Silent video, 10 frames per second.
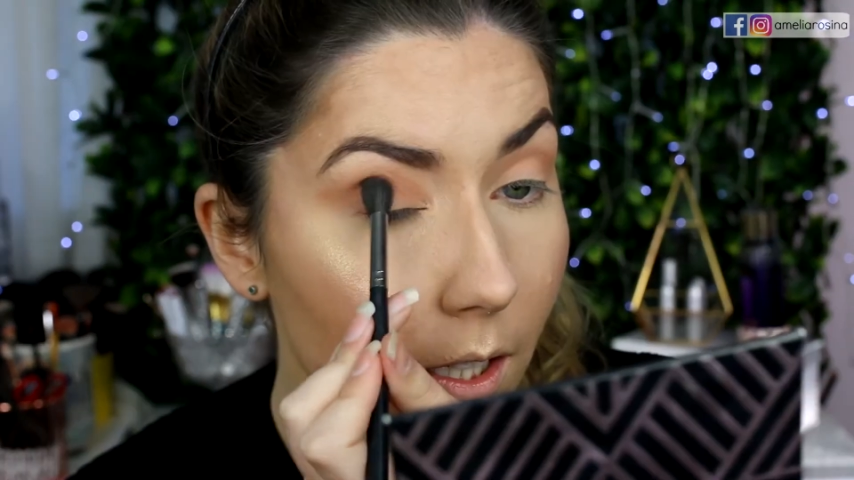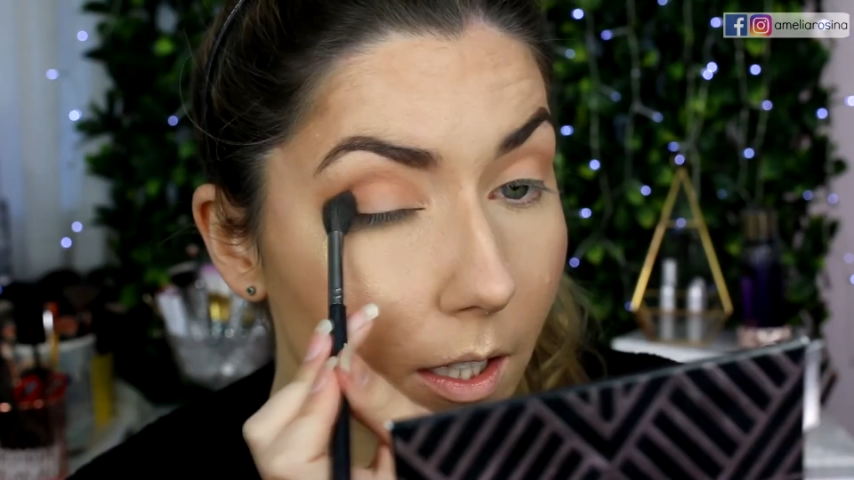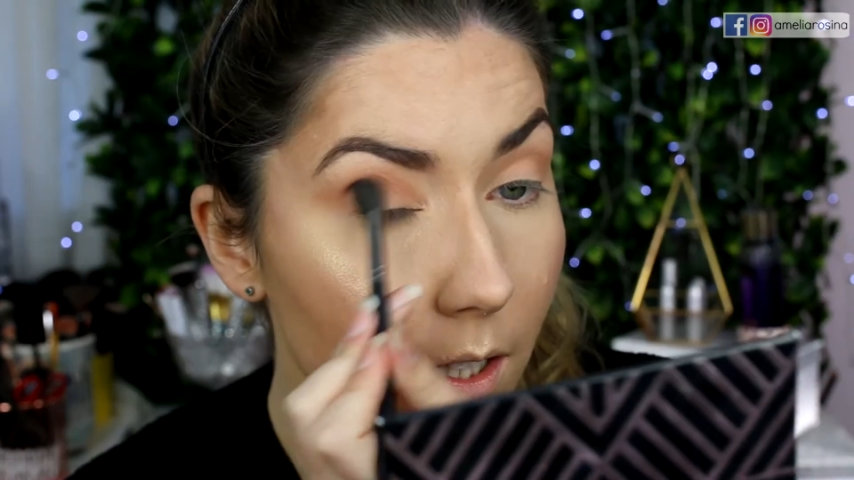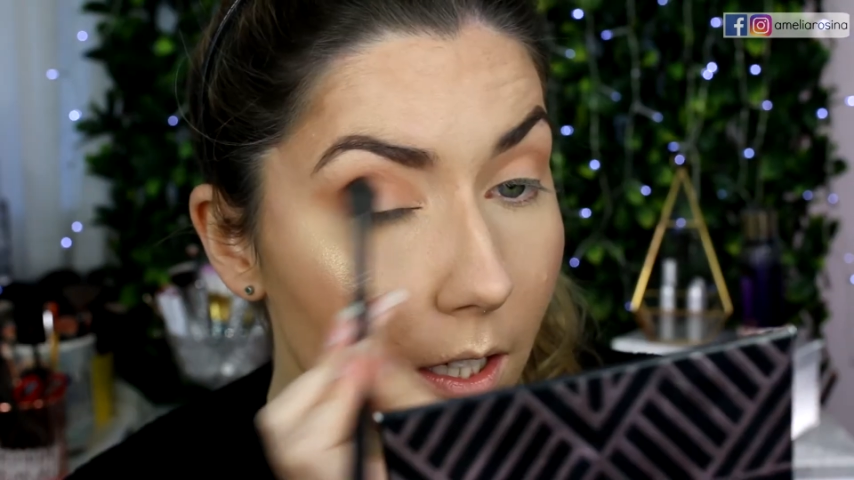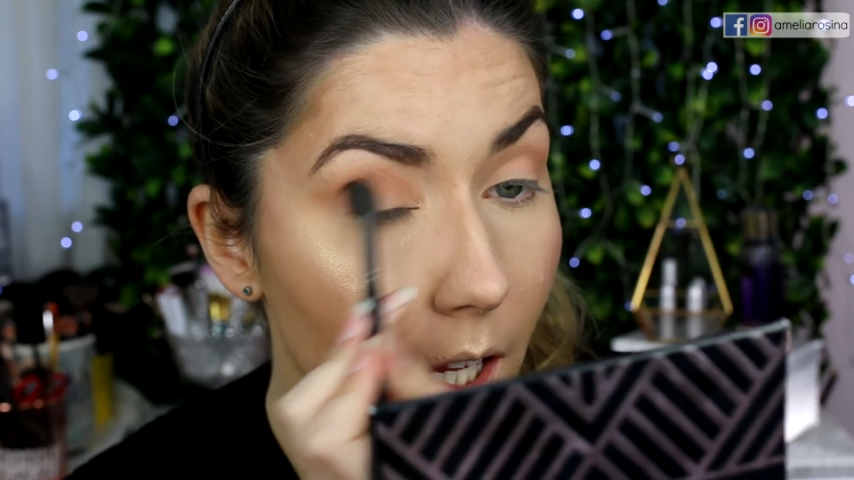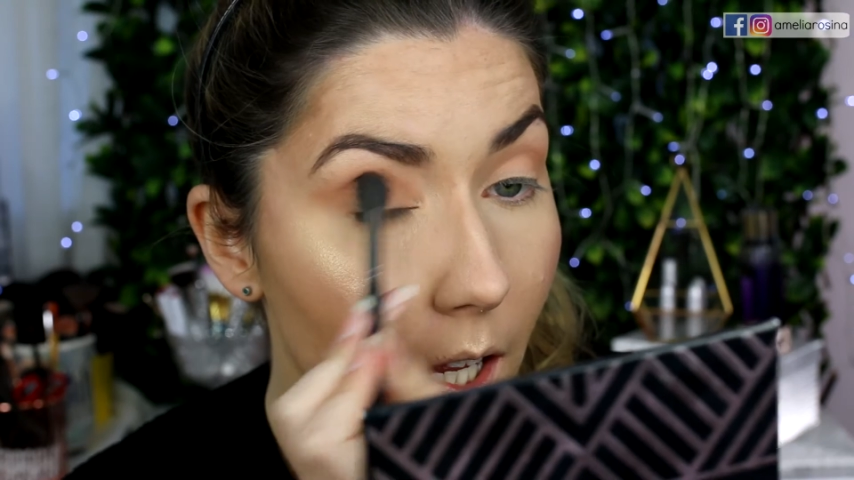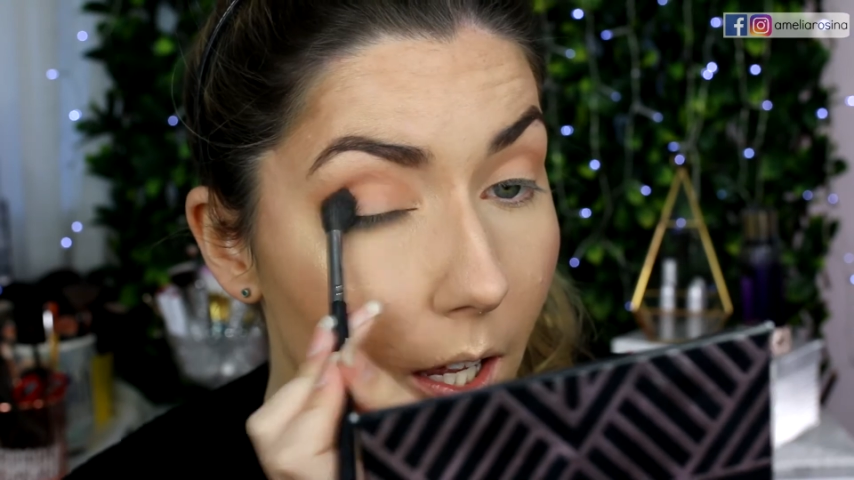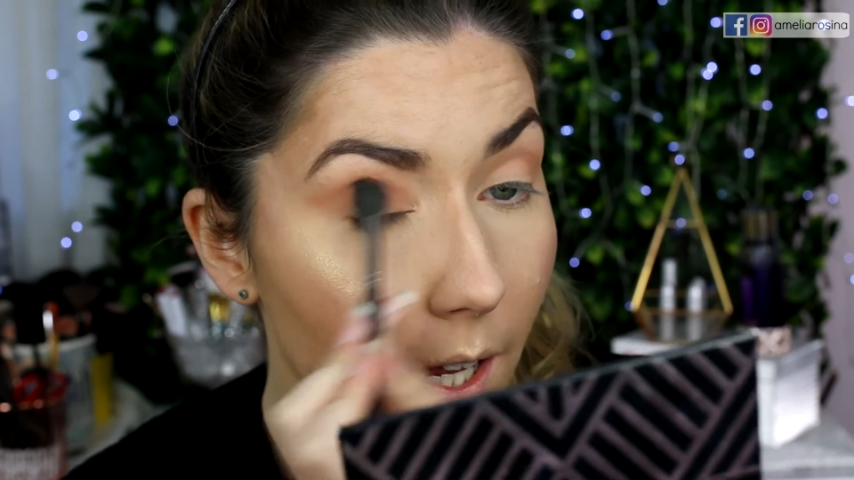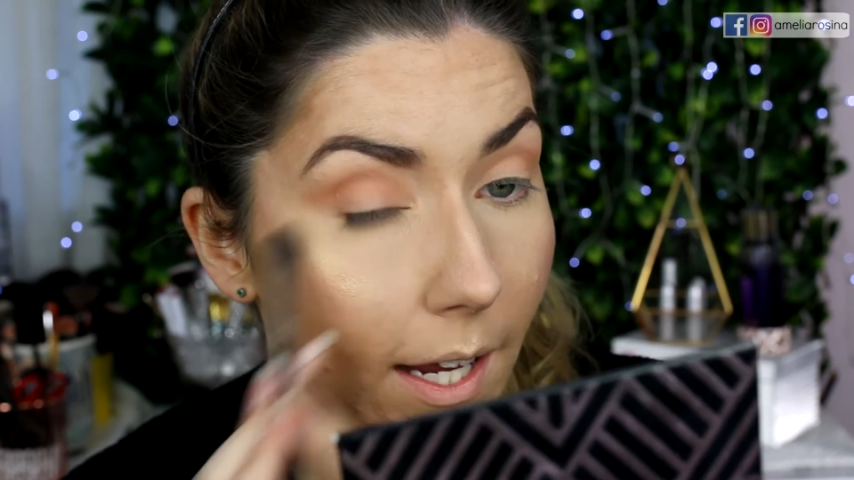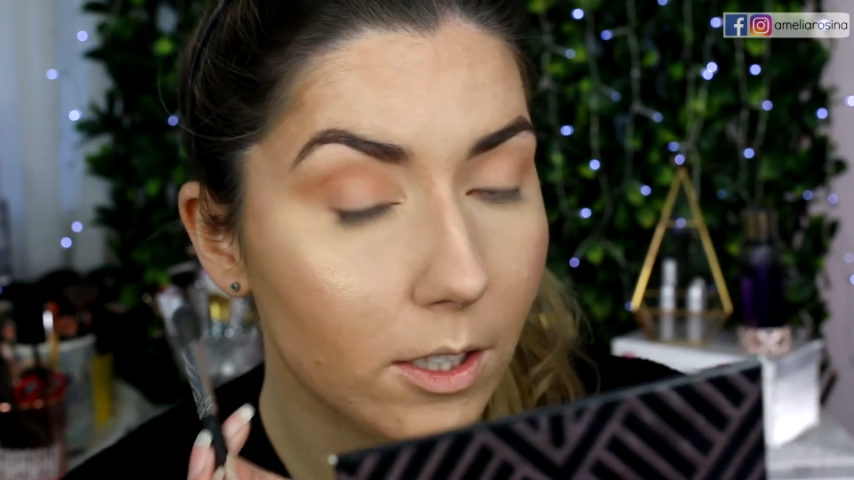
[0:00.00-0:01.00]
the
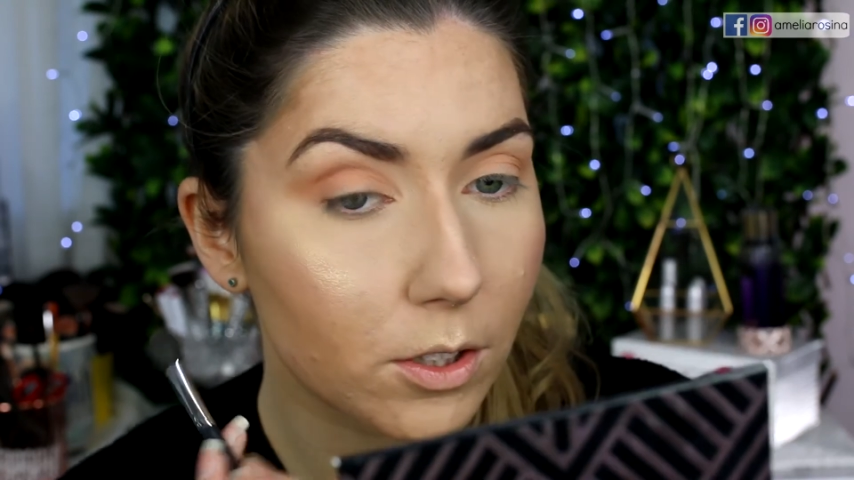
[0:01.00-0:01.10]
outer